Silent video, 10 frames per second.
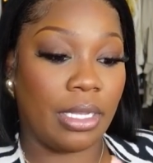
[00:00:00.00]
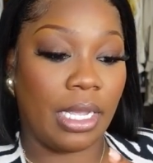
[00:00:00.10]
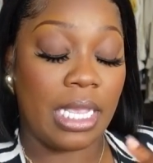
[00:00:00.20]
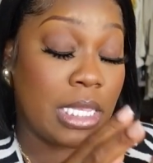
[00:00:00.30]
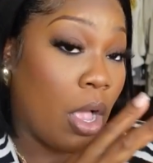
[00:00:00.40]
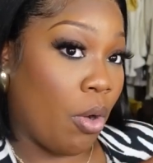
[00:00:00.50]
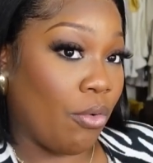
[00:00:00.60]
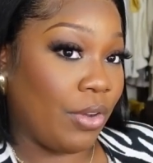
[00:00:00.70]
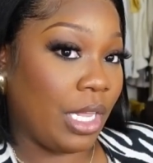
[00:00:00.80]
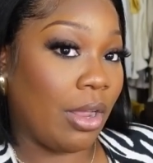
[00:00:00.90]
its
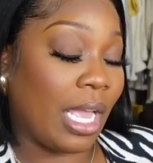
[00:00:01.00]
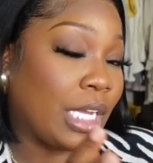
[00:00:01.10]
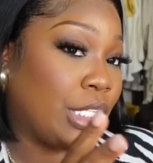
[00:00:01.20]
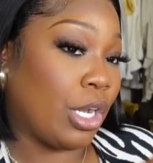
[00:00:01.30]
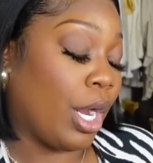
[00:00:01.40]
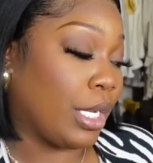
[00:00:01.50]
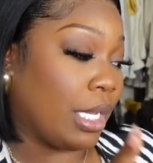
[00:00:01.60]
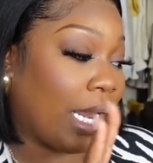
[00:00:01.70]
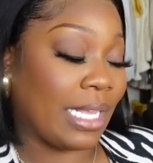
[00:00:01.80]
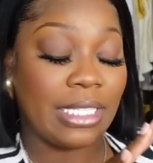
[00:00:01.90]
own video like a
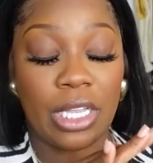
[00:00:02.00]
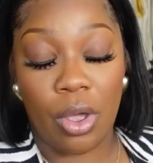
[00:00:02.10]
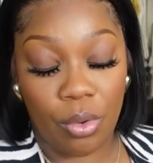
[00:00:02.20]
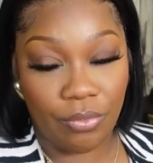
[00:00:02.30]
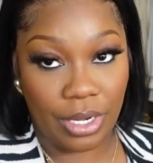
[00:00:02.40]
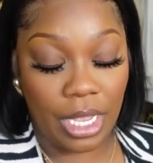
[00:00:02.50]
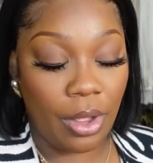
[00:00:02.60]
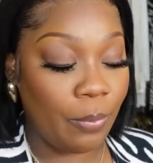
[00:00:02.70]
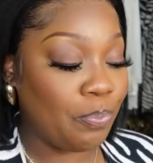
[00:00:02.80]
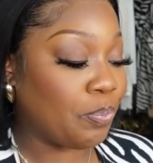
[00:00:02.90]
target like its own
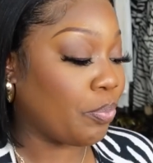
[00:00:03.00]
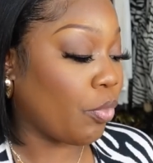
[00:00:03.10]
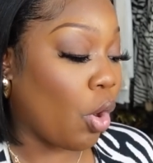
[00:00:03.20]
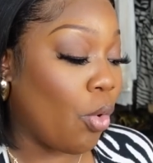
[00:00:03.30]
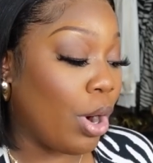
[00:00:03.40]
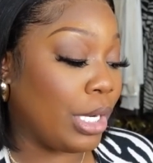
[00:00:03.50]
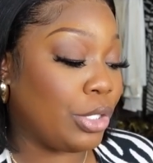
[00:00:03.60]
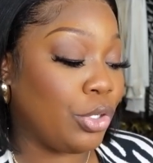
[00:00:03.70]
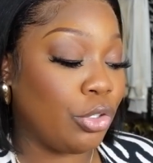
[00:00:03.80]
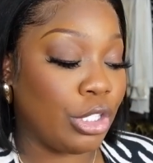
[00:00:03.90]
video or
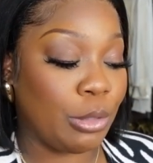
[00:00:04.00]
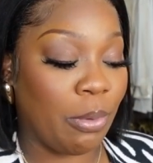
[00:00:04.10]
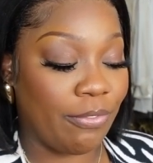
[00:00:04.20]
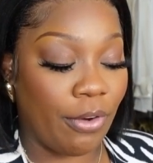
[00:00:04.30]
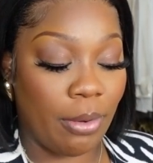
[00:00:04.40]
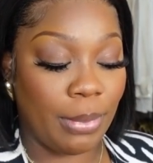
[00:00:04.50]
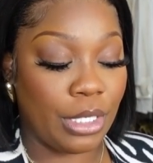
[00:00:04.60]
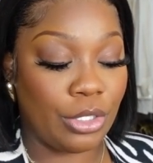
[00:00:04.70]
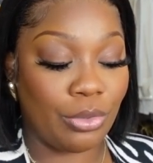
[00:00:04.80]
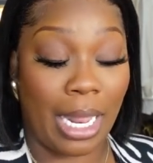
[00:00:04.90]
do you just prefer me
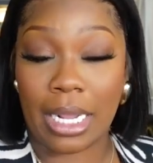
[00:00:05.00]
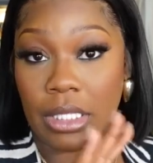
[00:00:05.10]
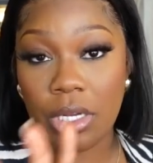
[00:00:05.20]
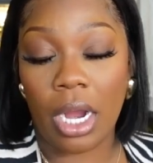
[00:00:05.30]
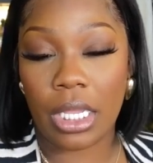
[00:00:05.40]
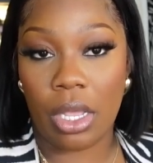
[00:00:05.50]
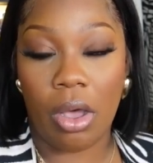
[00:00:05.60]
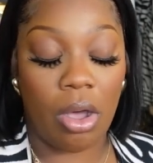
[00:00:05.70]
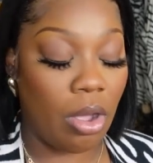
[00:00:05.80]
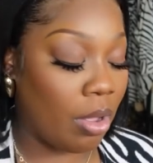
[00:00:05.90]
to do like a target
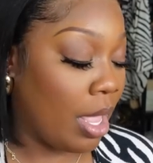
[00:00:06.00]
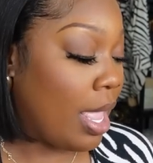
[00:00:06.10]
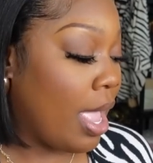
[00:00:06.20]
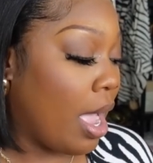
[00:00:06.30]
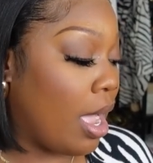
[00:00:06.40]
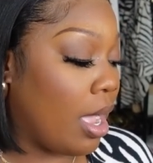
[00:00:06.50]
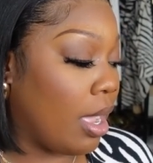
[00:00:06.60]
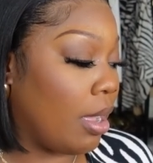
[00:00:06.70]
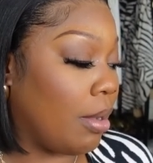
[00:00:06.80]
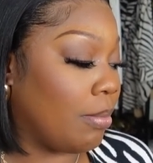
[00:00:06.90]
haul
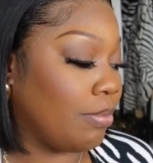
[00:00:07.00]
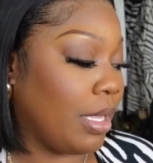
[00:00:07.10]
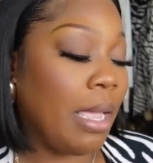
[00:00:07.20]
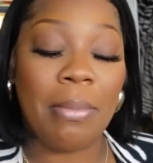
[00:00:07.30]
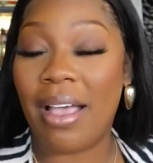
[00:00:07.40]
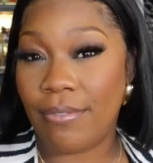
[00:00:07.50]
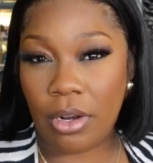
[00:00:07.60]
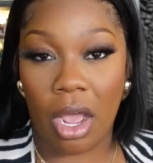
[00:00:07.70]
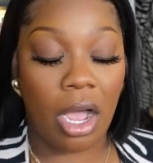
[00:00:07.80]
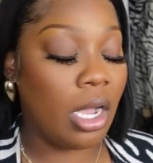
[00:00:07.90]
um in my
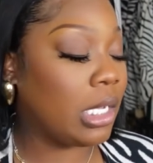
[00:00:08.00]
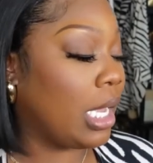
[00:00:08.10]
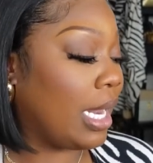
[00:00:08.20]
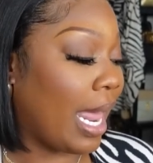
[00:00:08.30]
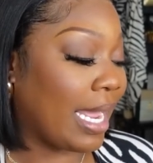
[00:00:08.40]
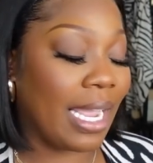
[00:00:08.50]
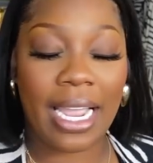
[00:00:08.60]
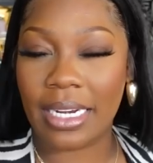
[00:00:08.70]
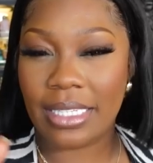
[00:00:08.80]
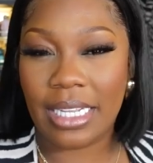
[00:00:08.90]
vlog like i
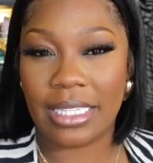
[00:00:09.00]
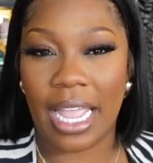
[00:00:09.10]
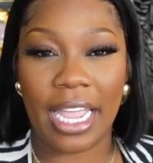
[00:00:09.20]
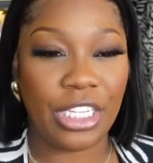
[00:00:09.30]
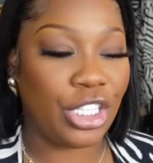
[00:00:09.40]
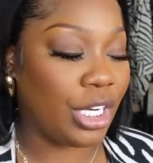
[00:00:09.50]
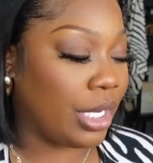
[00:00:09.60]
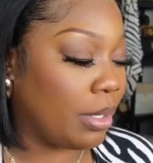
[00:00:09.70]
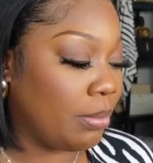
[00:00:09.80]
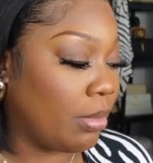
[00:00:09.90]
kind of did the
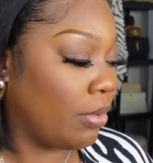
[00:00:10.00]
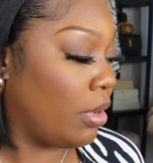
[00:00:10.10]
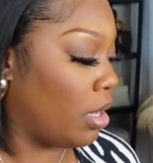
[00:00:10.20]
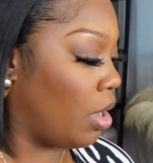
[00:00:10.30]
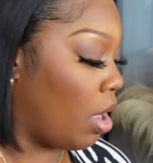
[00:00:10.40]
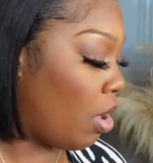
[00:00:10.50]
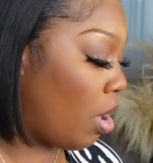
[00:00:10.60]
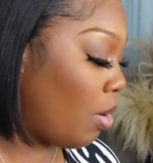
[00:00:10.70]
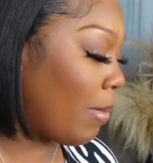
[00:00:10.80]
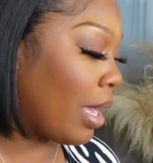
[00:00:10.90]
h&m
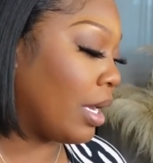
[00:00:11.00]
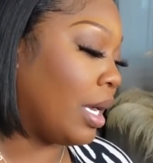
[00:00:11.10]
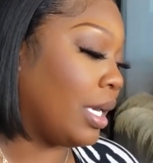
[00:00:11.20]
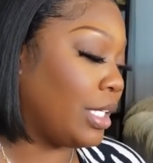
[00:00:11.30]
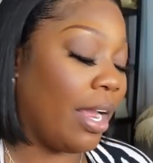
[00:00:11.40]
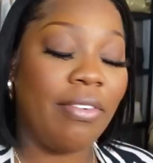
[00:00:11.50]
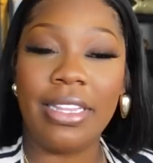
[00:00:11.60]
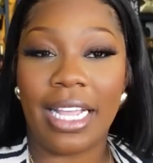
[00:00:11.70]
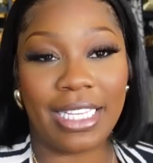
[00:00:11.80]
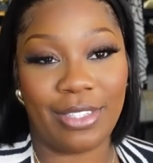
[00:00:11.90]
oh my gosh
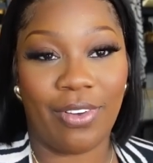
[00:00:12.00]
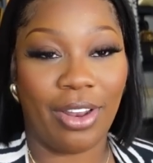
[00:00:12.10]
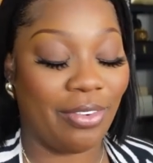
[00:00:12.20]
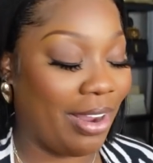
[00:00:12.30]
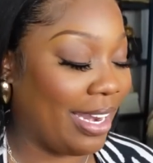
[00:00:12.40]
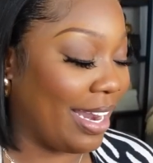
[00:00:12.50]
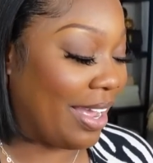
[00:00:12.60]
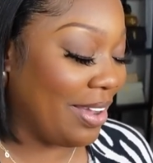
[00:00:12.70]
everything is falling right now